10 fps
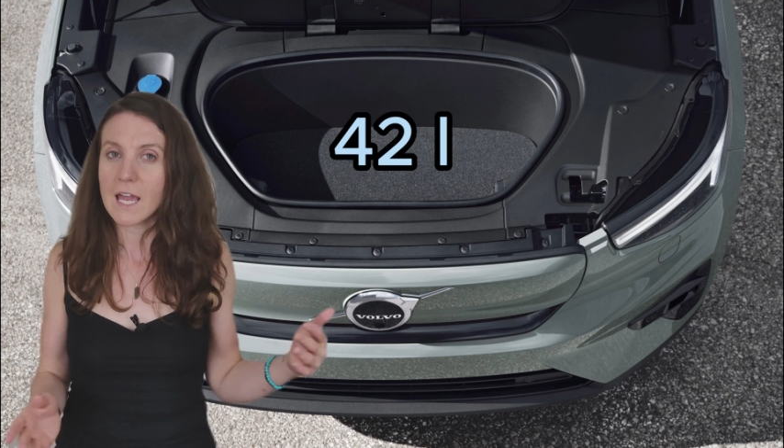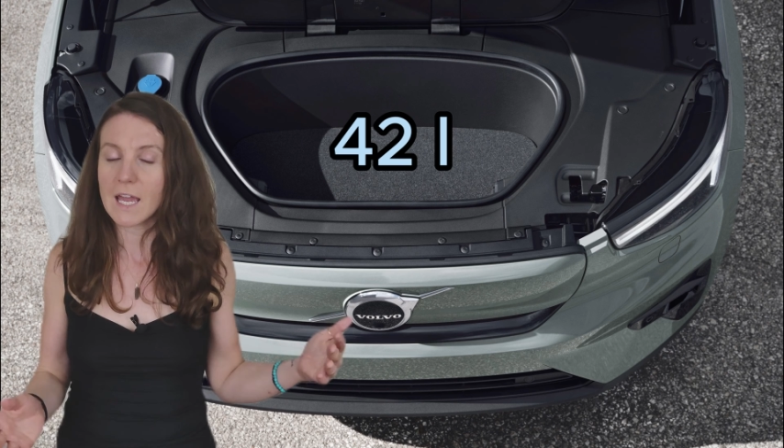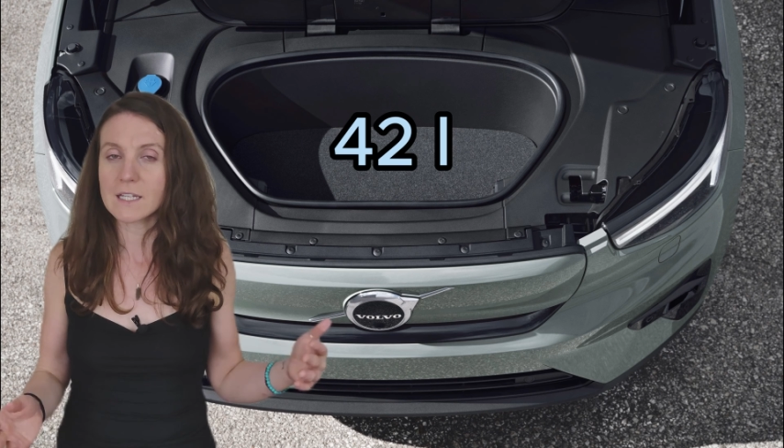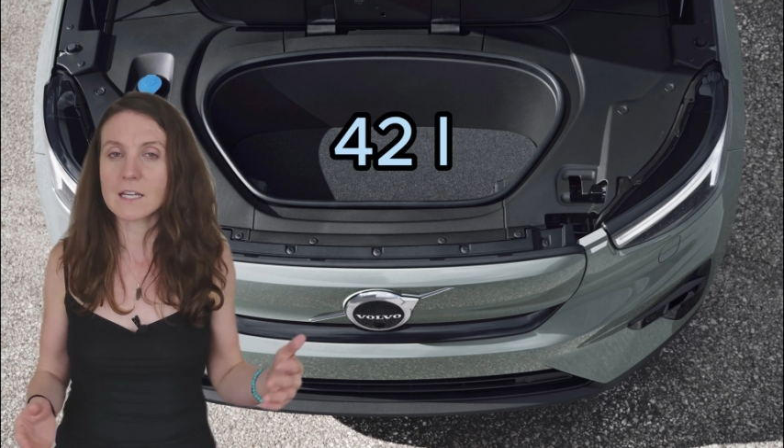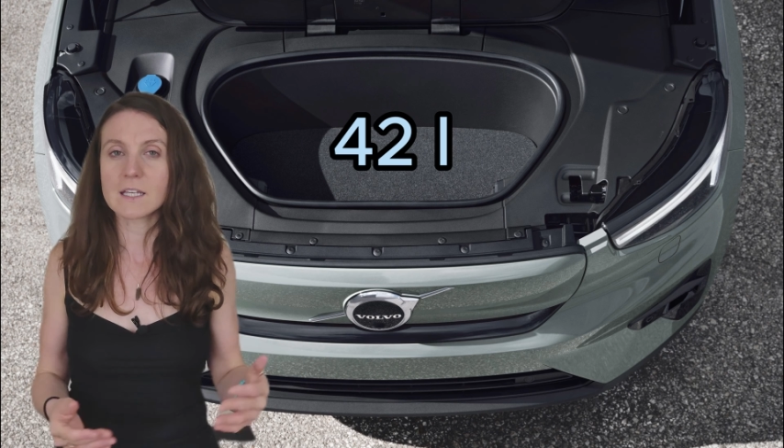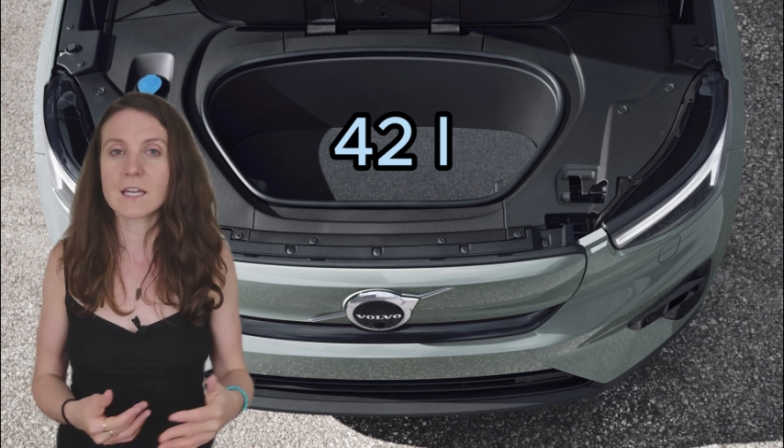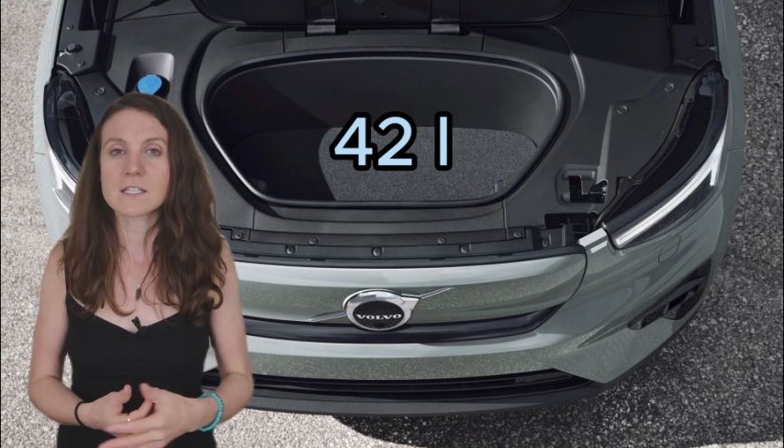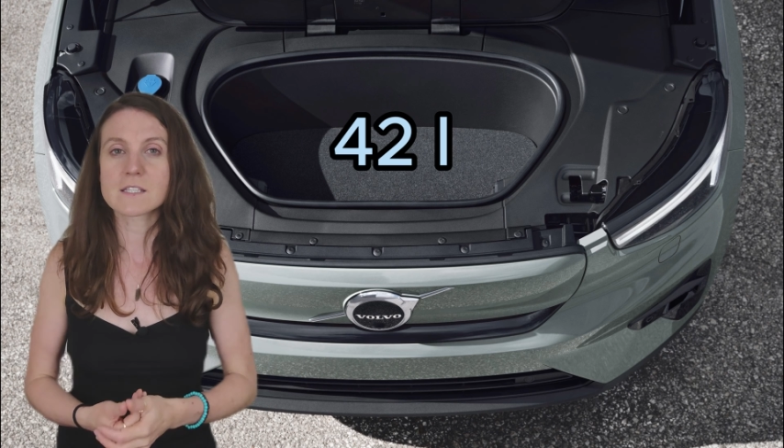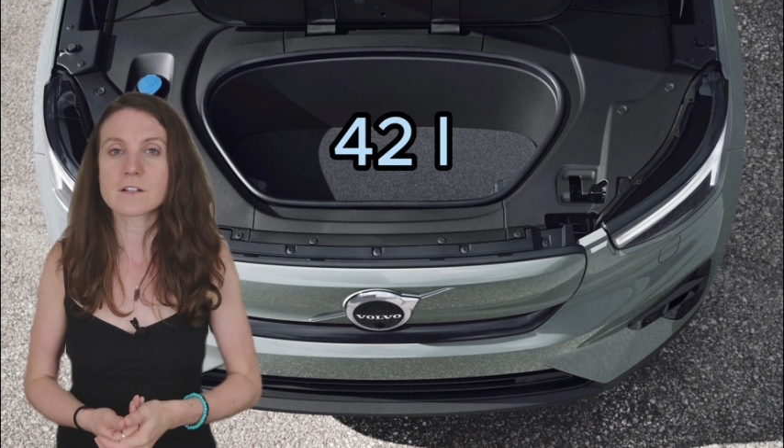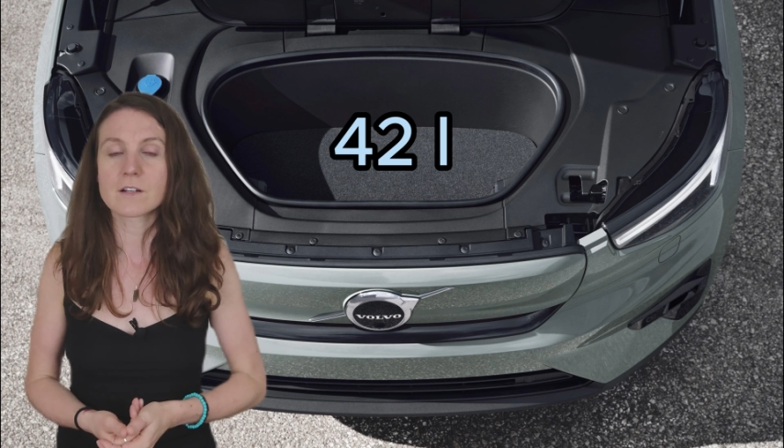and the
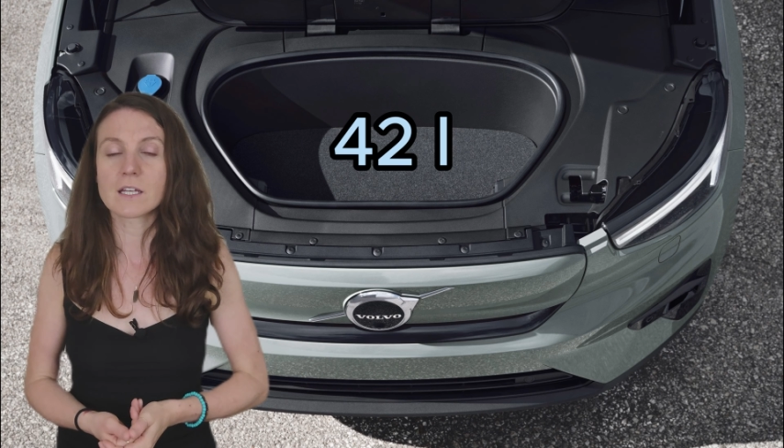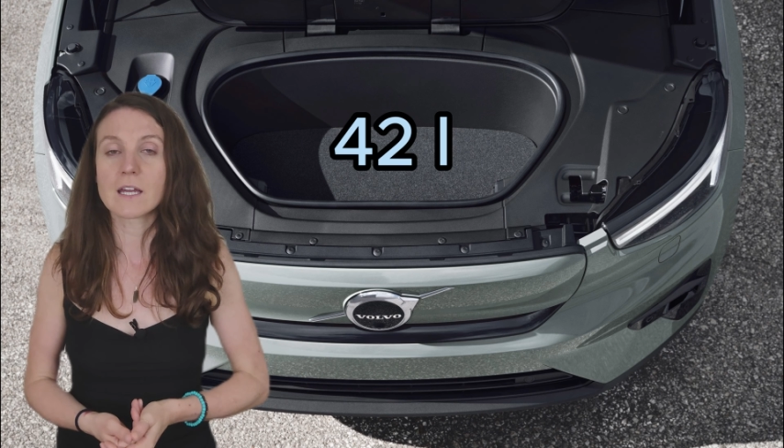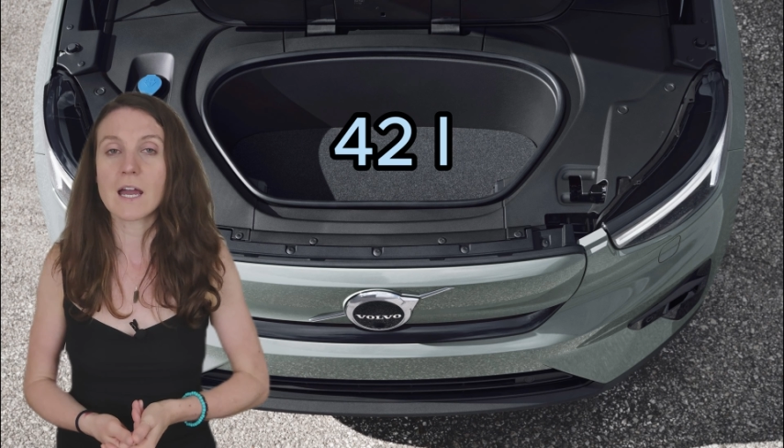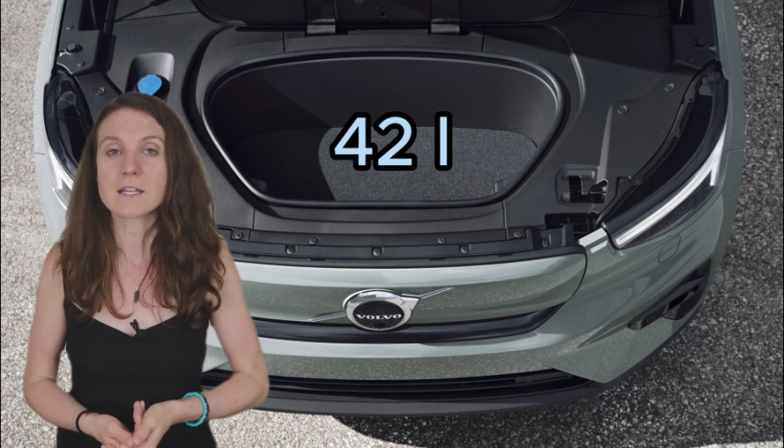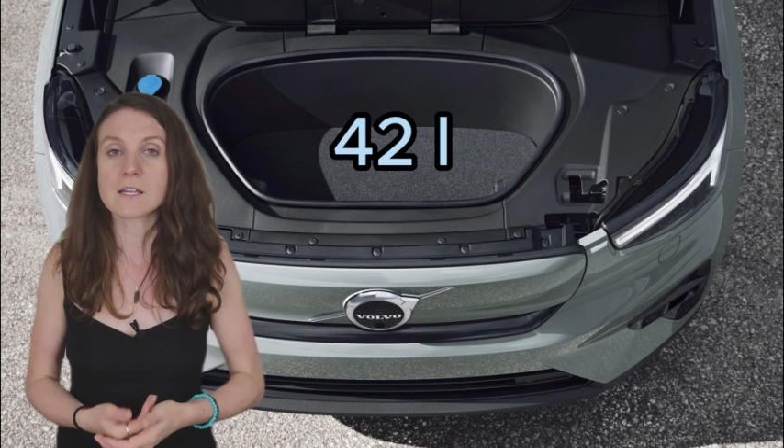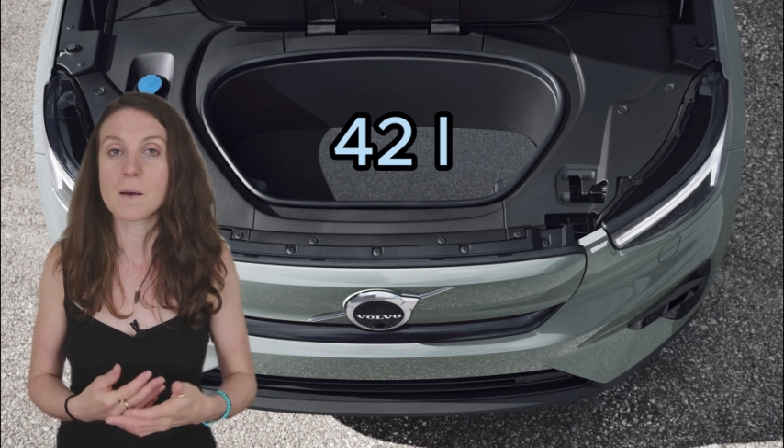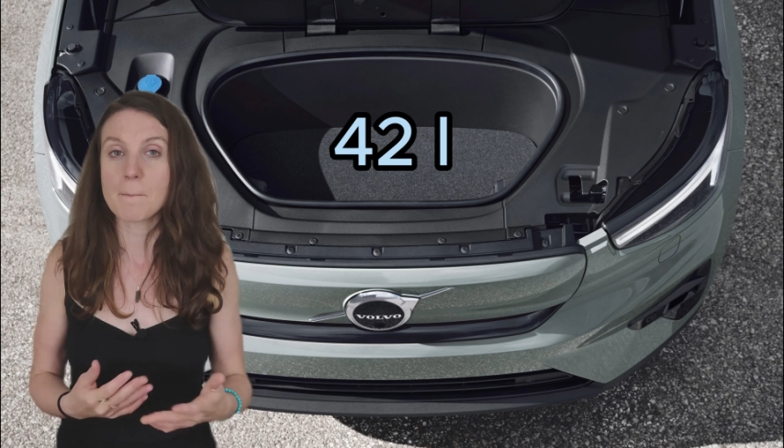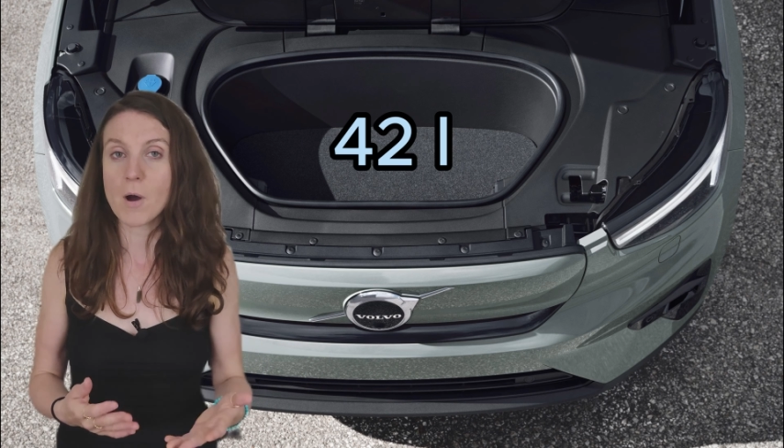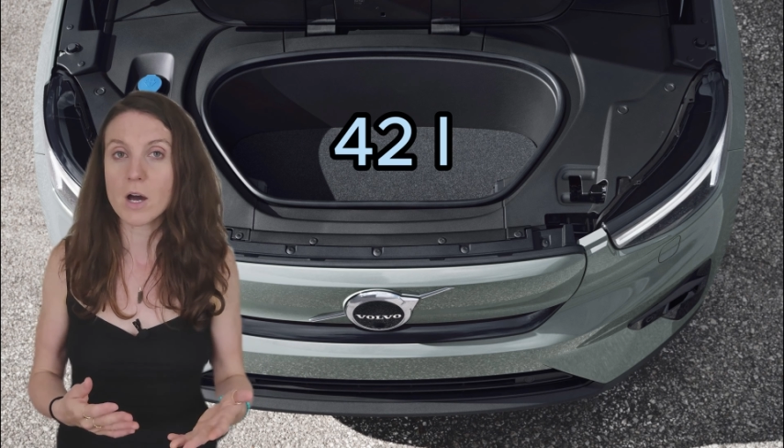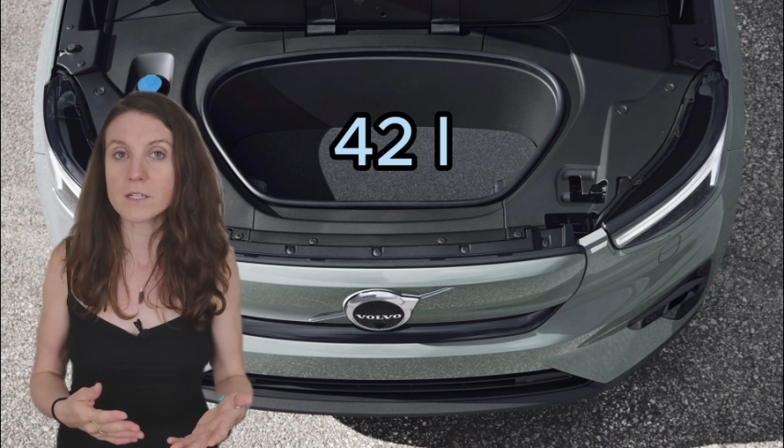EX30 has a
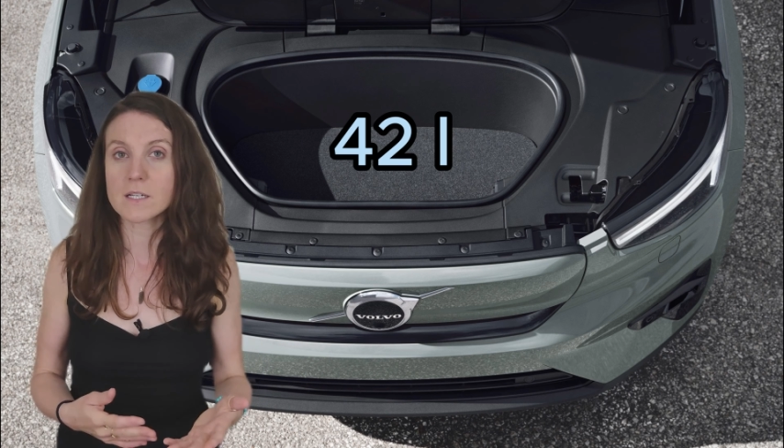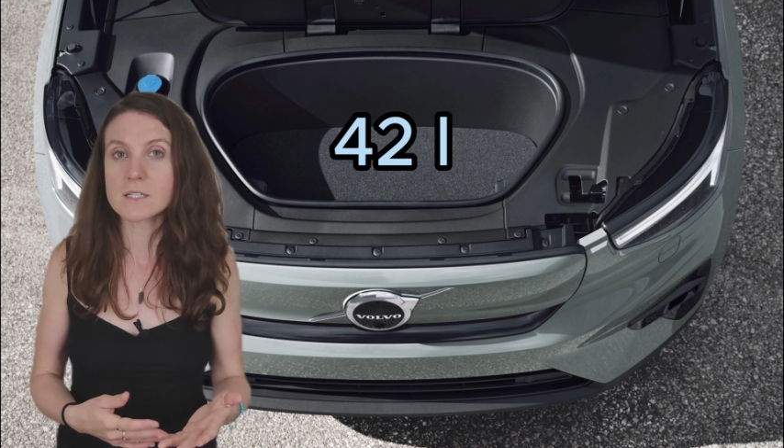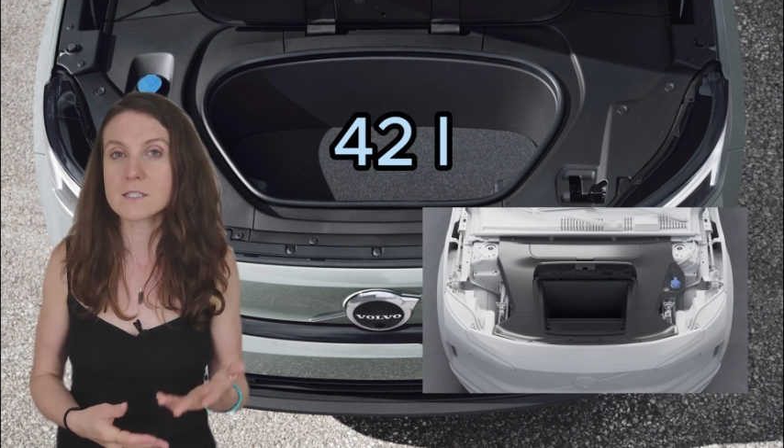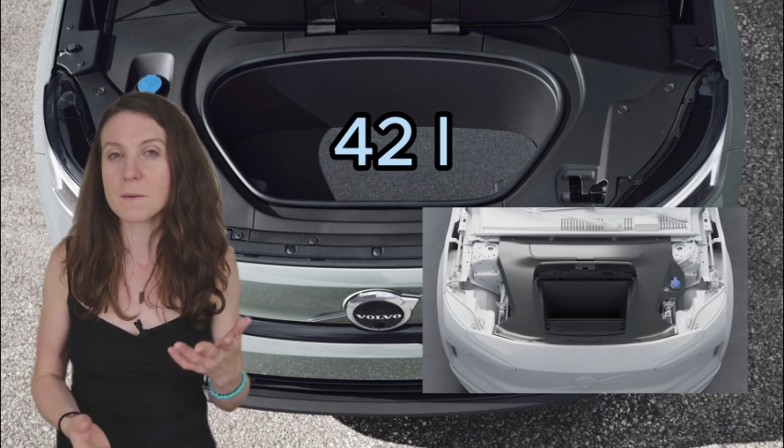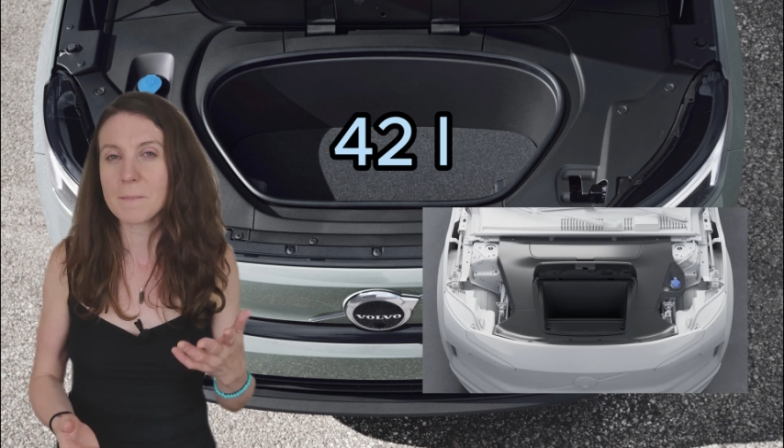modest,